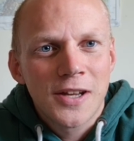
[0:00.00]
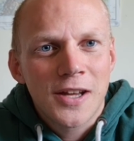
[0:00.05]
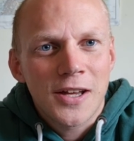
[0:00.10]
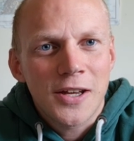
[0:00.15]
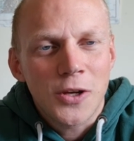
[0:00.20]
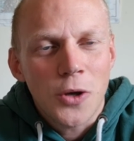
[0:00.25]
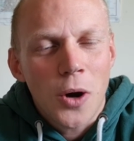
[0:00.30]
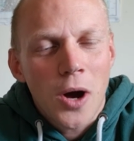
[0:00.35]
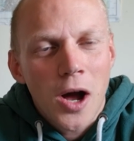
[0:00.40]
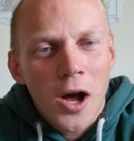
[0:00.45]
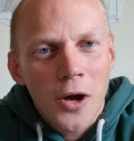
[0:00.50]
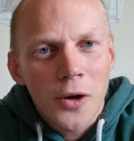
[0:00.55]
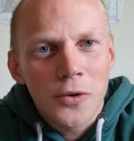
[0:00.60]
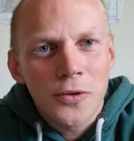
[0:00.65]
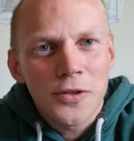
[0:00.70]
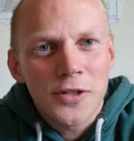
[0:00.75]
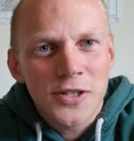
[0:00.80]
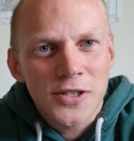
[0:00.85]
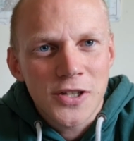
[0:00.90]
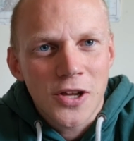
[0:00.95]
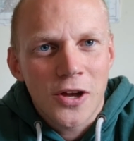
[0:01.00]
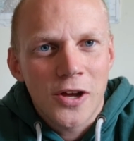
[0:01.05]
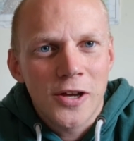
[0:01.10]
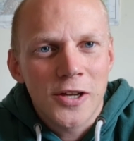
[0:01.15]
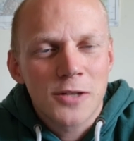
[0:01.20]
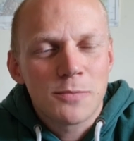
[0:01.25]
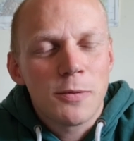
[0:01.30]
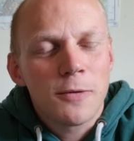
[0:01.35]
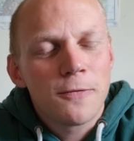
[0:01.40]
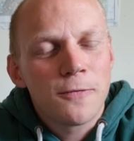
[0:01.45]
your own
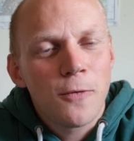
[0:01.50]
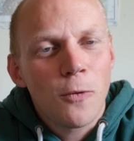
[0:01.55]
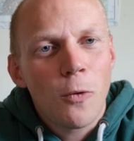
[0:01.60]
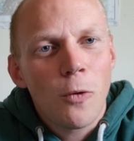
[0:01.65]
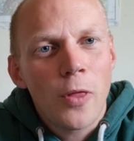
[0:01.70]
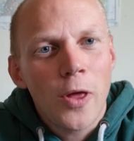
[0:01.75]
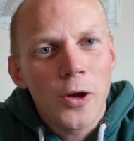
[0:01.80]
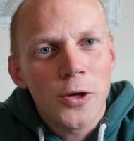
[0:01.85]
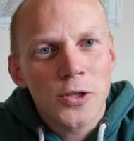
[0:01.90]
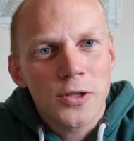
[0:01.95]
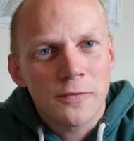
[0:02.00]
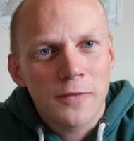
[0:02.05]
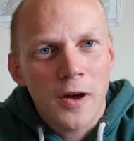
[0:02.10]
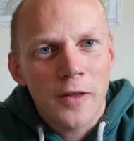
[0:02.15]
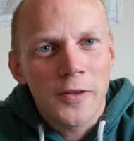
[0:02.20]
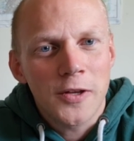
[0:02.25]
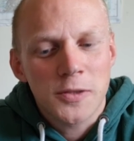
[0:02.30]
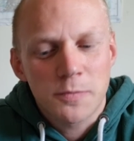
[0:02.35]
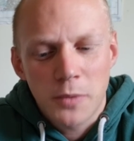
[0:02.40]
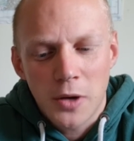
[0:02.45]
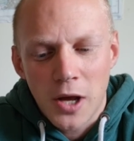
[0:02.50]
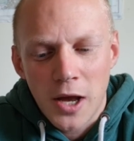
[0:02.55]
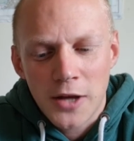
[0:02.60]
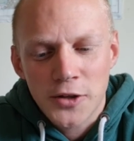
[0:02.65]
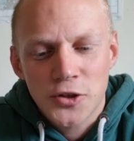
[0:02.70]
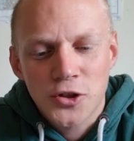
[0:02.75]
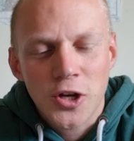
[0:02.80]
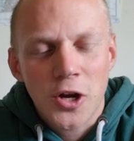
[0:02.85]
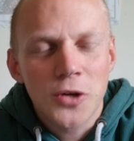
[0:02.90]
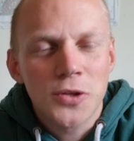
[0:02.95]
desires before those of others. But as
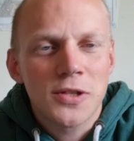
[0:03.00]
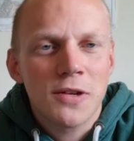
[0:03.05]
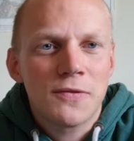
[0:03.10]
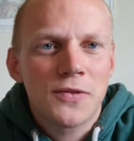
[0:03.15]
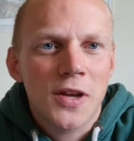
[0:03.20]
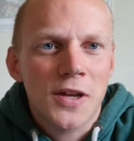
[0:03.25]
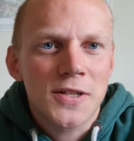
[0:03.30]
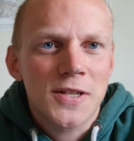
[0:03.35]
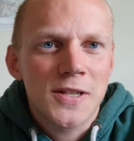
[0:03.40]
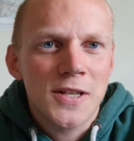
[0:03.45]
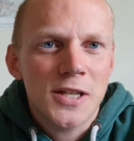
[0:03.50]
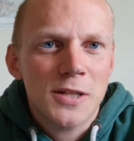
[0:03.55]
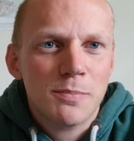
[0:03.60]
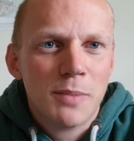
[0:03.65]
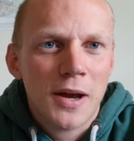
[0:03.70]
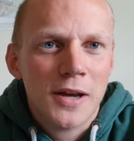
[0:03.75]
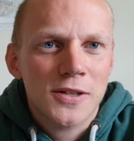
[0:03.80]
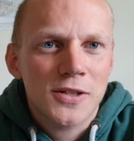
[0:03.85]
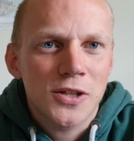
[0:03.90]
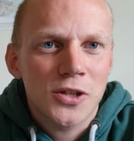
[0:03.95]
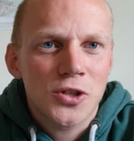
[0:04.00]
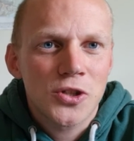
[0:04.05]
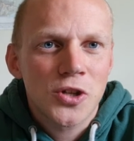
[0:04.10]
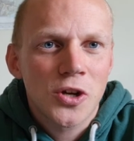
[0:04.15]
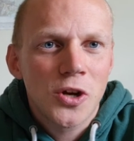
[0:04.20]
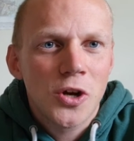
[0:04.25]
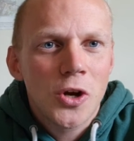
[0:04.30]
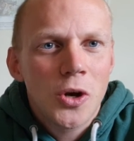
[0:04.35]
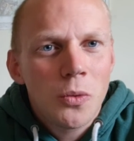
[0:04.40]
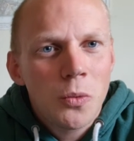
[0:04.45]
Joseph does in this passage,
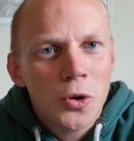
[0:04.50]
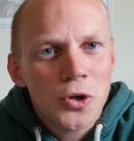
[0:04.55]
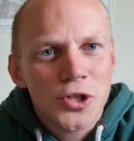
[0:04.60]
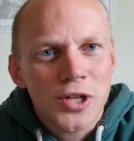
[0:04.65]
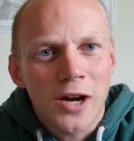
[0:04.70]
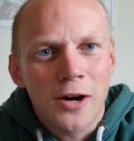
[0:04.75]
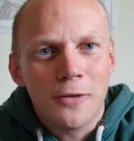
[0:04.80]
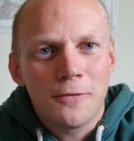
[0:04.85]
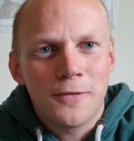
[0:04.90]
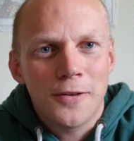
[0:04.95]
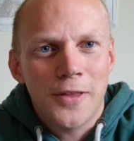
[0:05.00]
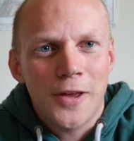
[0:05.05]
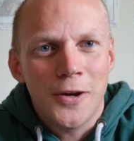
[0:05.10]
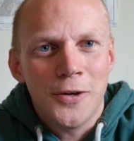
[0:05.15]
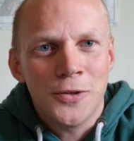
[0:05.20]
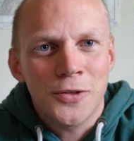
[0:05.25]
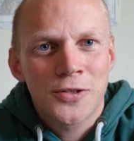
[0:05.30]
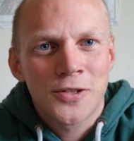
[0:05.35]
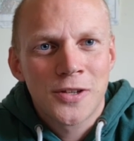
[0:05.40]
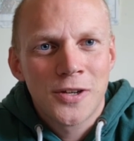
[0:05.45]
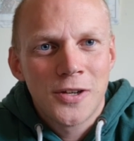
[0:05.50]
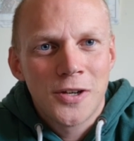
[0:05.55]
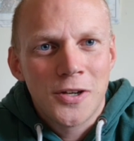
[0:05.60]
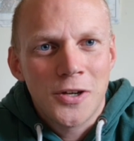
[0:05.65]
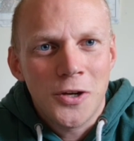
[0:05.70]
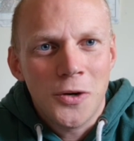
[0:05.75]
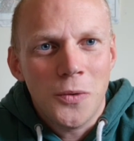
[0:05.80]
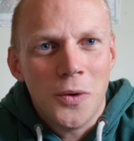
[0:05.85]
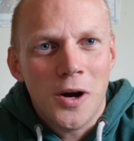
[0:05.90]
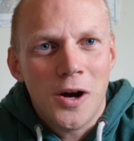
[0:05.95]
watch out for those
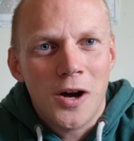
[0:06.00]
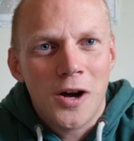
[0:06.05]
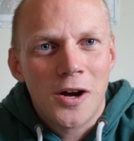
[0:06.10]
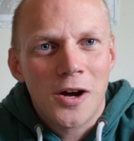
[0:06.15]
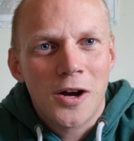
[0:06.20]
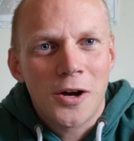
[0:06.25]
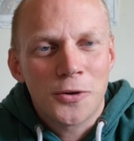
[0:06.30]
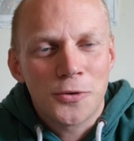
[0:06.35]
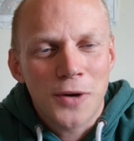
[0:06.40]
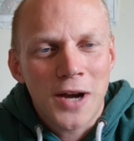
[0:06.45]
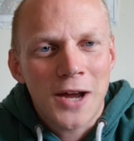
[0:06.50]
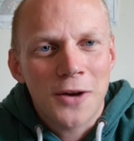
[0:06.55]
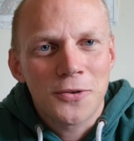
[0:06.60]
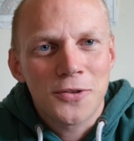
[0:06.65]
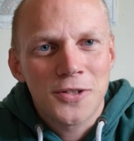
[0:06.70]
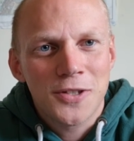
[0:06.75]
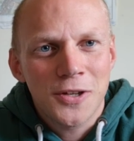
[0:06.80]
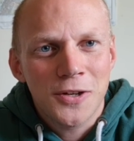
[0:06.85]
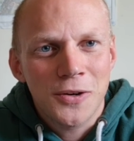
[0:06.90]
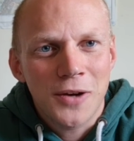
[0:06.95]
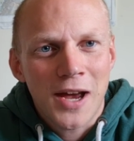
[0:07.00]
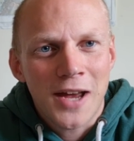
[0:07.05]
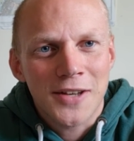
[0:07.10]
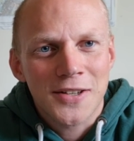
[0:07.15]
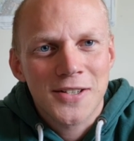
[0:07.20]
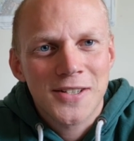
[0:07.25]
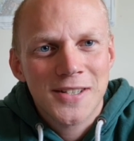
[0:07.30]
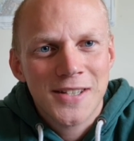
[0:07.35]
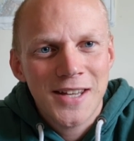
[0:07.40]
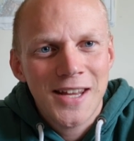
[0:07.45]
who are around you and
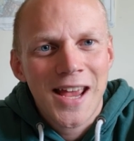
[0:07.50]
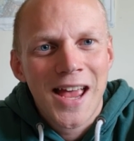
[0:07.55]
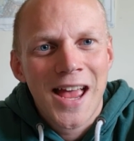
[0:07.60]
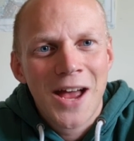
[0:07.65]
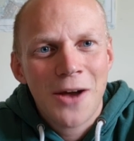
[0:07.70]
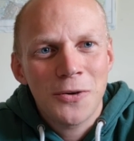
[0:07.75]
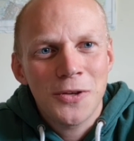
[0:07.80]
see how